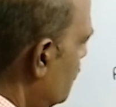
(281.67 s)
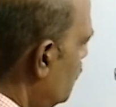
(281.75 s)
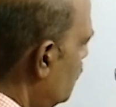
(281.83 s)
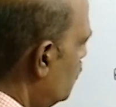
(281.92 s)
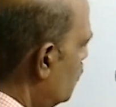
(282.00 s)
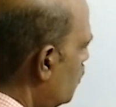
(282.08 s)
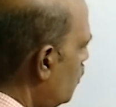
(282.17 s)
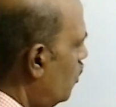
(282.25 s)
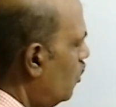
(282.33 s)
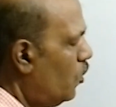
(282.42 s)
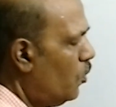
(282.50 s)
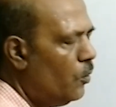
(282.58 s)
So
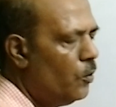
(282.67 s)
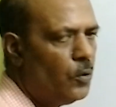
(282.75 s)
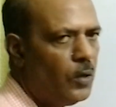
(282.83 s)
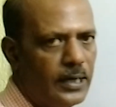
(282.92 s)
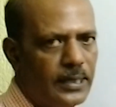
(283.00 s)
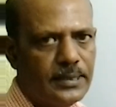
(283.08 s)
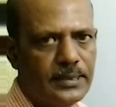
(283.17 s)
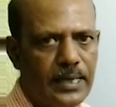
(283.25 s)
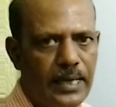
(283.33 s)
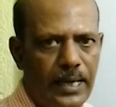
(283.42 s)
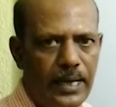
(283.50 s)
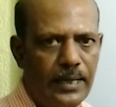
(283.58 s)
what is
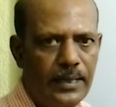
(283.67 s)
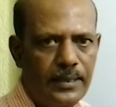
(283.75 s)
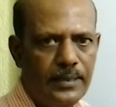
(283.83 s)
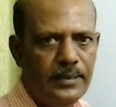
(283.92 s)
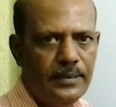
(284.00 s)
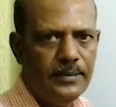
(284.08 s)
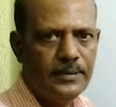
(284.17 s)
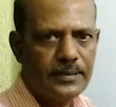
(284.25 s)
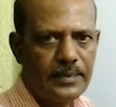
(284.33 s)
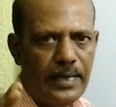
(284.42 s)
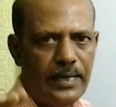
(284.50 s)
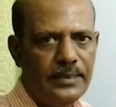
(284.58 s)
scale?
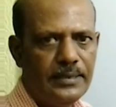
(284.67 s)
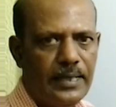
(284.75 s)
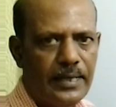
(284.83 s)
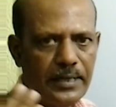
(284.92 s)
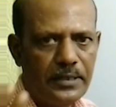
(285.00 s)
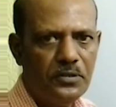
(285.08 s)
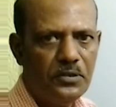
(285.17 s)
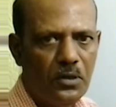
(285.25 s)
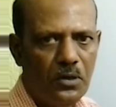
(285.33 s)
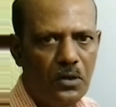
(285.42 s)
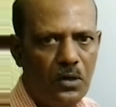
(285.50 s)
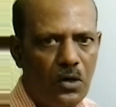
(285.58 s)
Scale is the
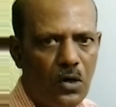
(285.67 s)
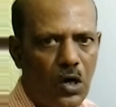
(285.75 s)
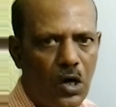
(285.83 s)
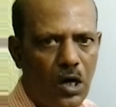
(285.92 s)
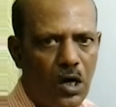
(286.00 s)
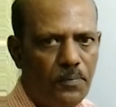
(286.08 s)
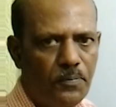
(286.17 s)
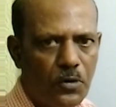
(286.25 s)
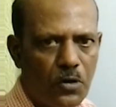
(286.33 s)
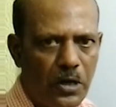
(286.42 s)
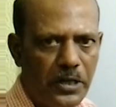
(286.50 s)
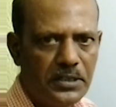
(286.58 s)
ratio of
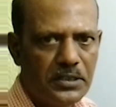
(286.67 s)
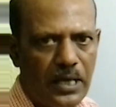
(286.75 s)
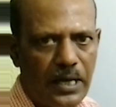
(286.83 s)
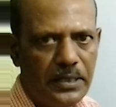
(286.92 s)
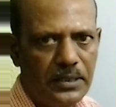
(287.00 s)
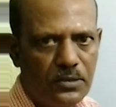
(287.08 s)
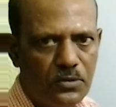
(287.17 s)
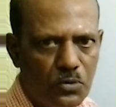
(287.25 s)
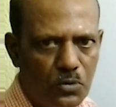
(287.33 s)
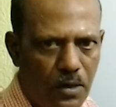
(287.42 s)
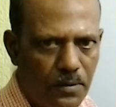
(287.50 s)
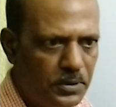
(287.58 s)
drawing size to
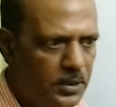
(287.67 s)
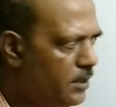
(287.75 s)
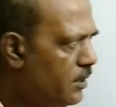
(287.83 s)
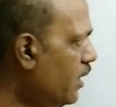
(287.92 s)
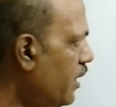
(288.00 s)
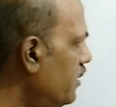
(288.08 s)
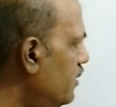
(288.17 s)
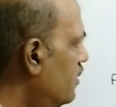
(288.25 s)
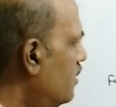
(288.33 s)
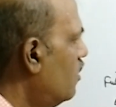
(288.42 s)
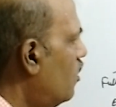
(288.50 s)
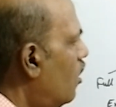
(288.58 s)
object size,
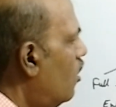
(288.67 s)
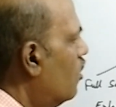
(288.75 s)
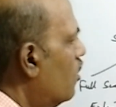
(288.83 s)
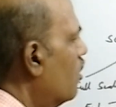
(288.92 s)
or